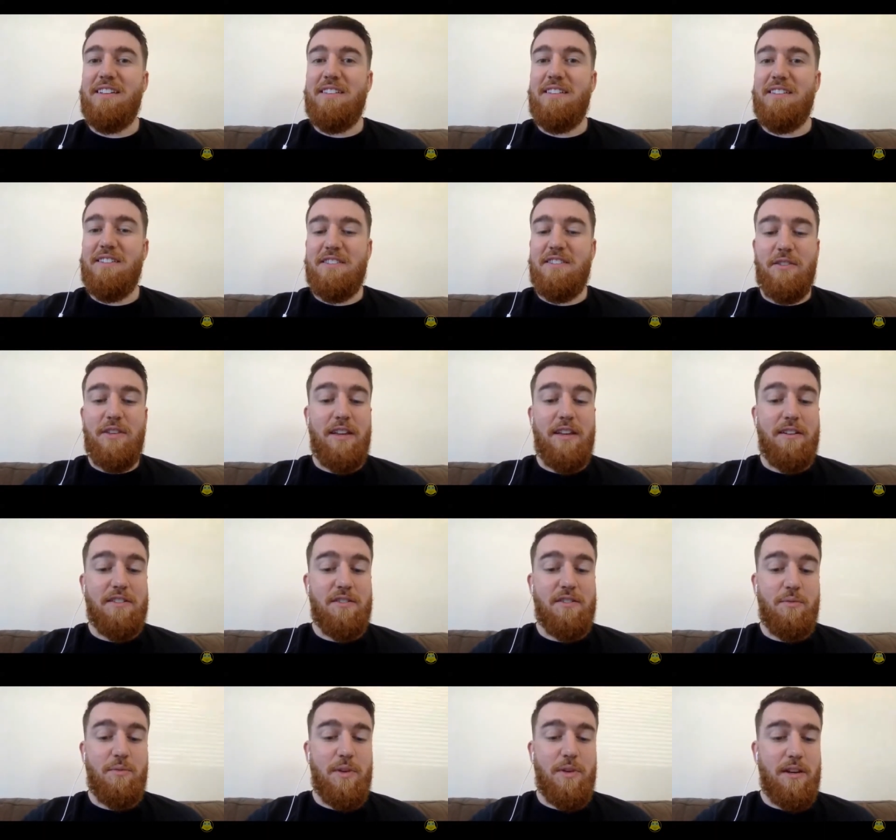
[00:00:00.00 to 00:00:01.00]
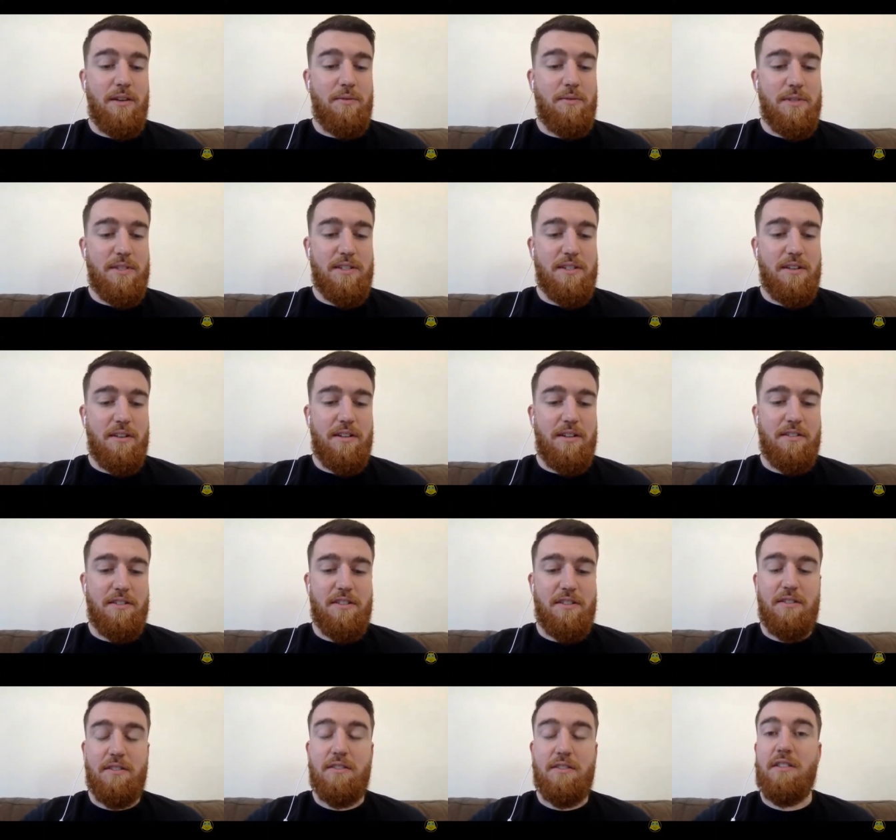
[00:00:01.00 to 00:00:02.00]
So yeah, so when I was starting
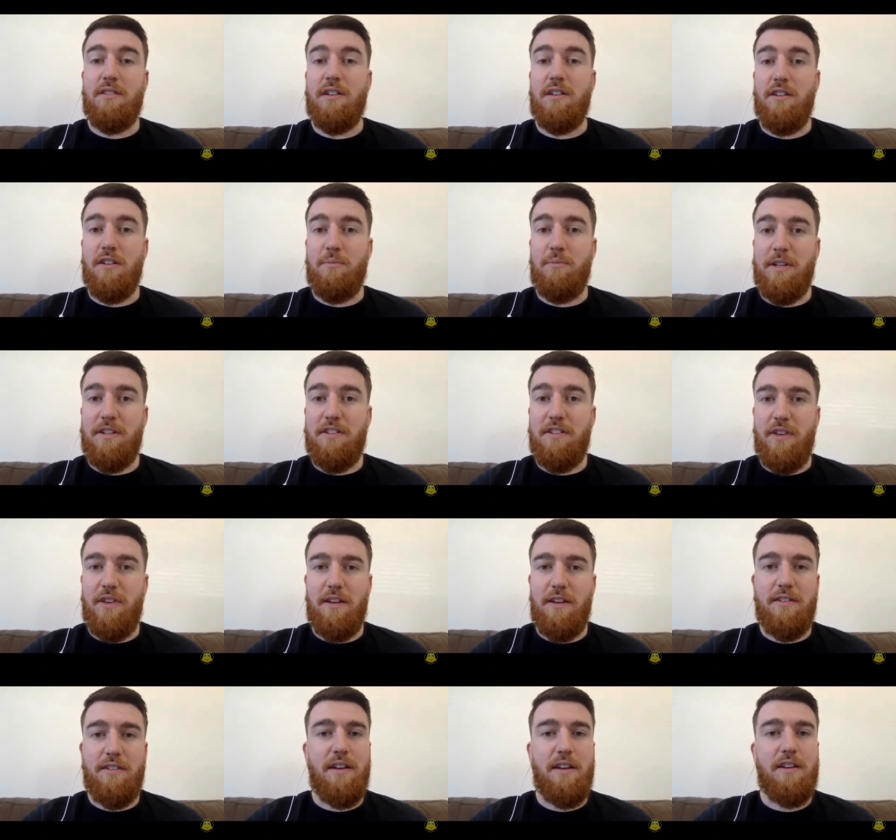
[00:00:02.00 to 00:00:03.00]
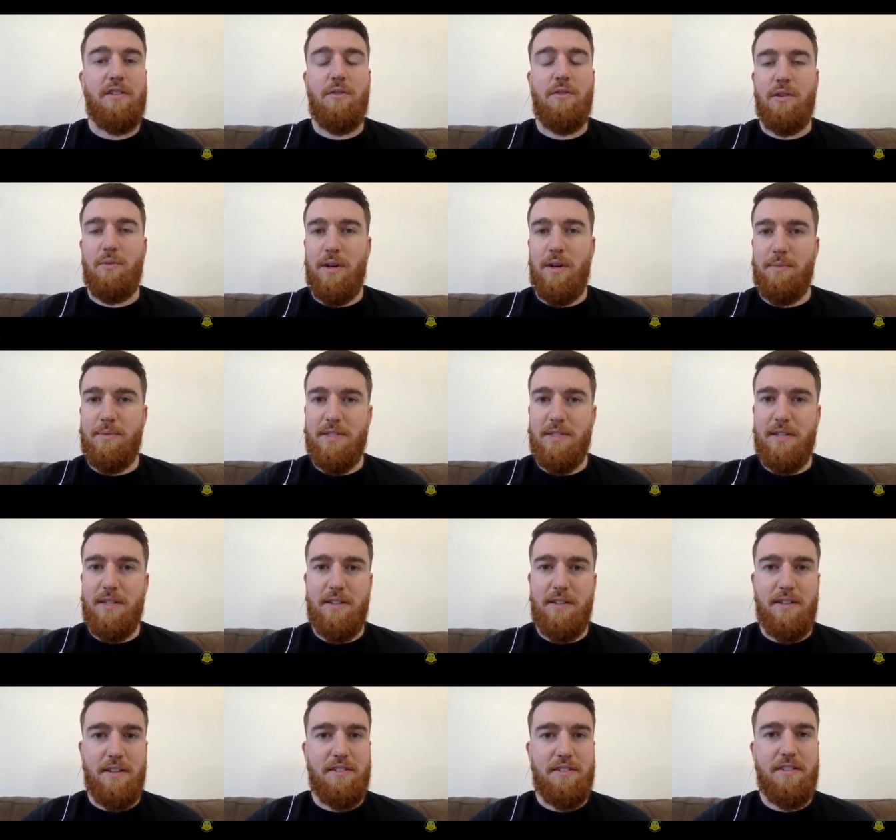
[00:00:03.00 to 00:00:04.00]
to, to look at augmented reality, I'd go on a
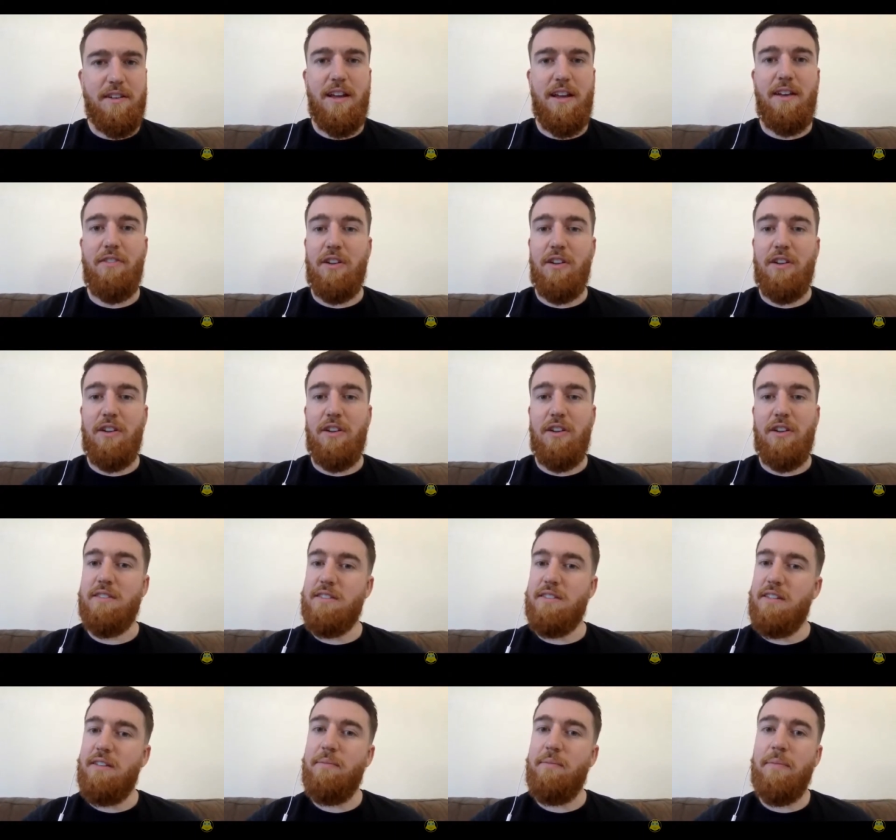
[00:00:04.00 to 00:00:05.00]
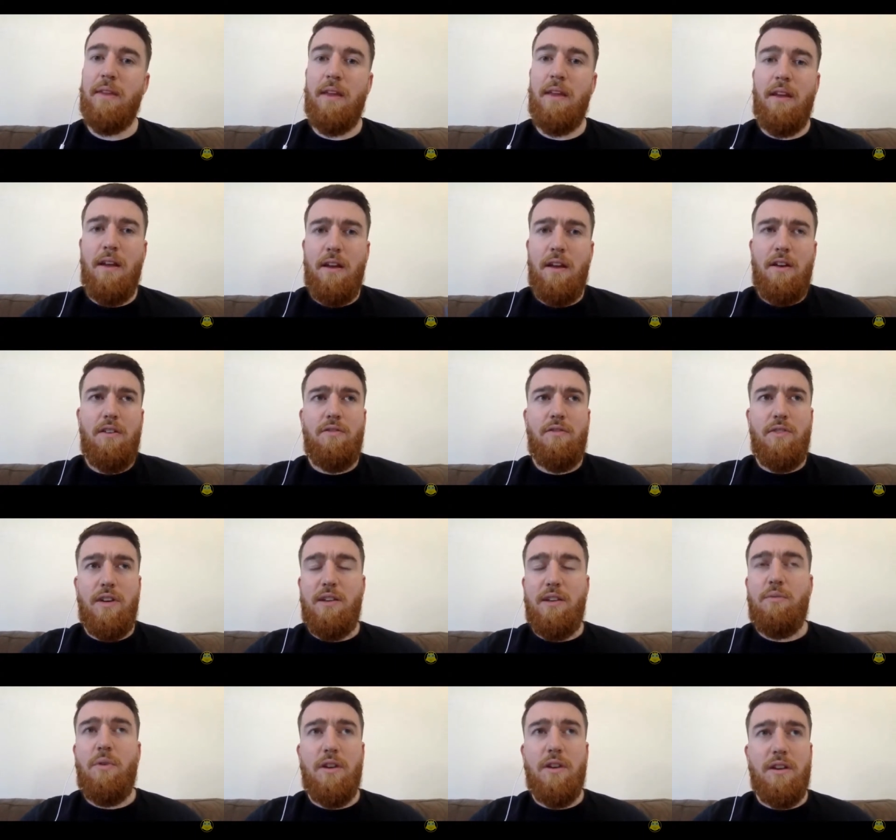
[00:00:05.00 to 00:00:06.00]
website, I'd have a look and see
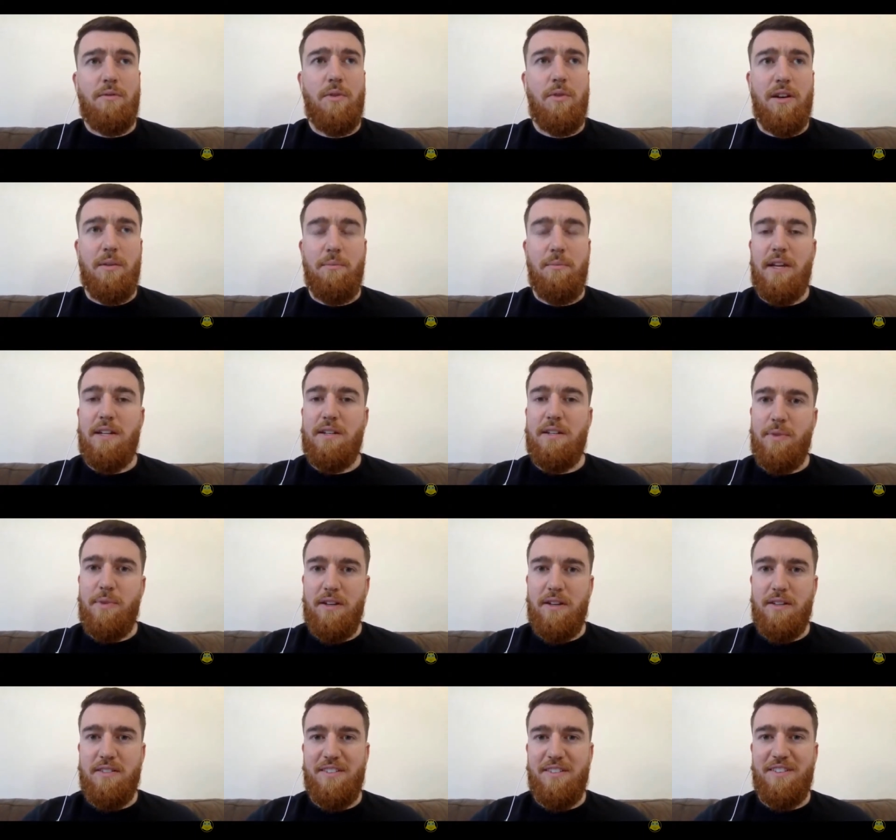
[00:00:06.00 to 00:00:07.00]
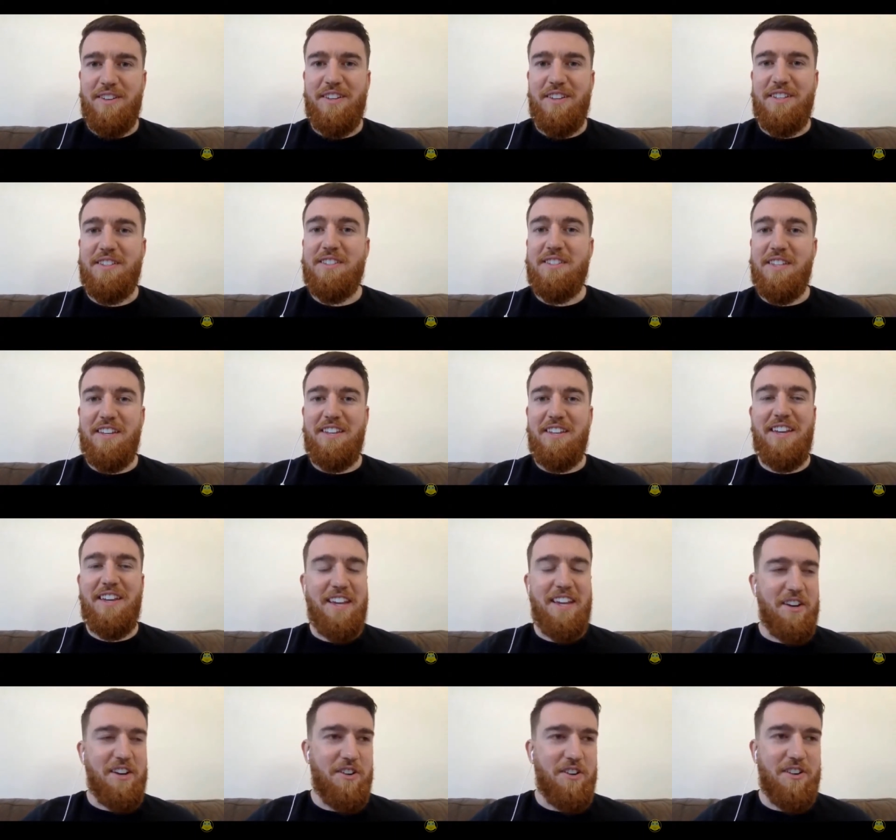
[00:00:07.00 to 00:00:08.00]
really what it, what it meant because I'd seen
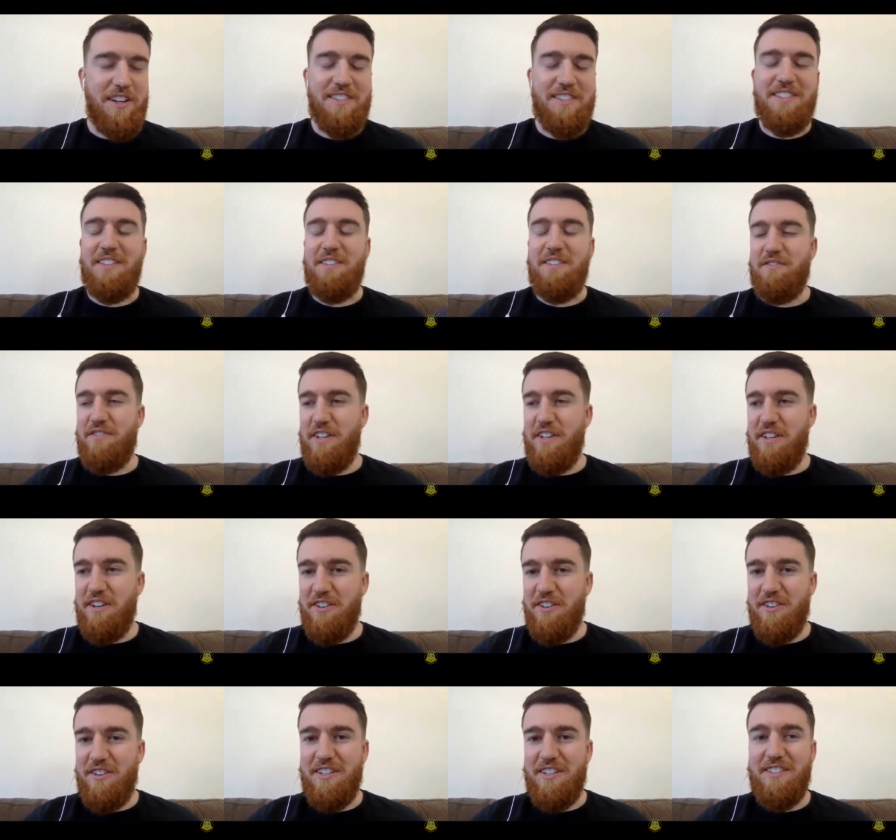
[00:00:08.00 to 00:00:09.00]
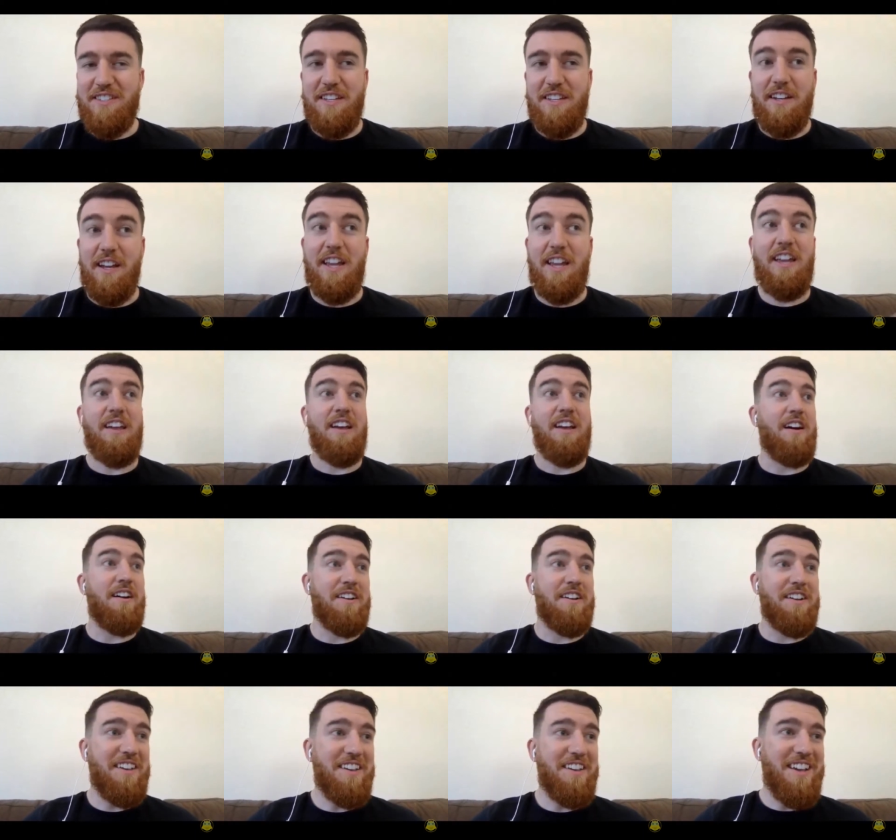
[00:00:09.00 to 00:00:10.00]
AR, I'd seen VR, I'd seen
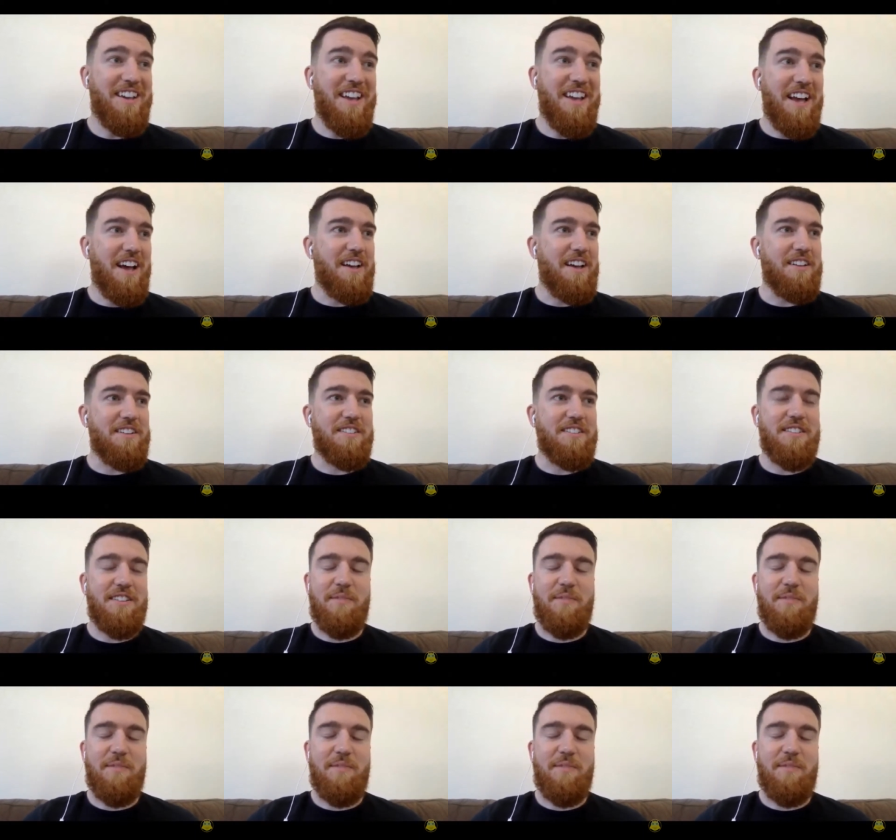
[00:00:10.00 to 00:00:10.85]
AI, and